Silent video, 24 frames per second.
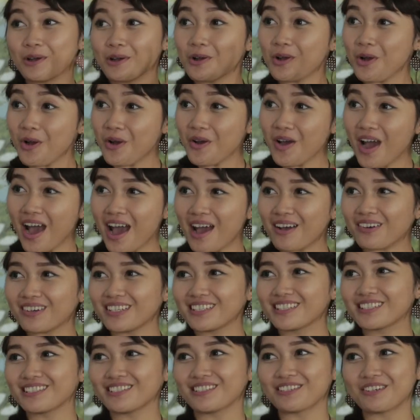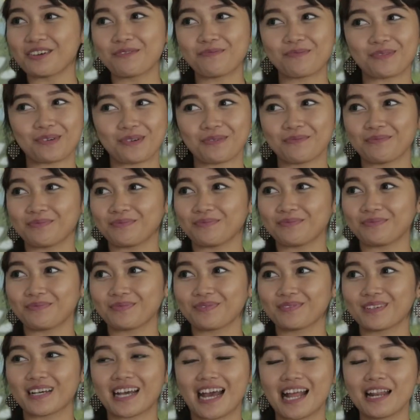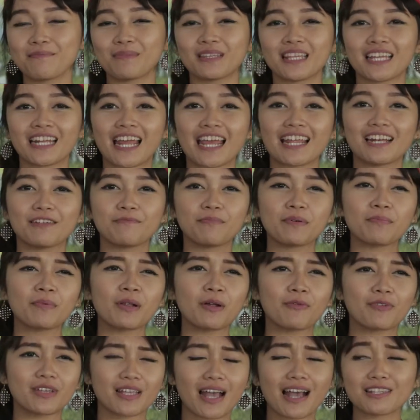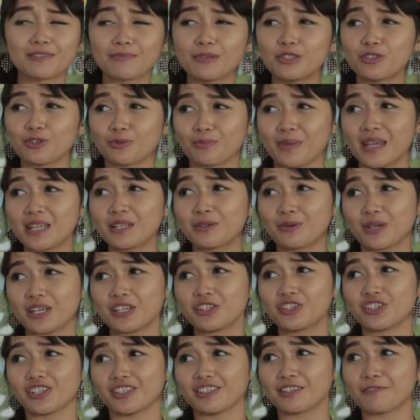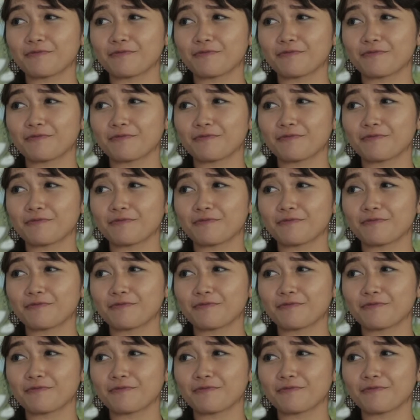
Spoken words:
go out, you know, from Kalimantan Island, people will ask me two main questions.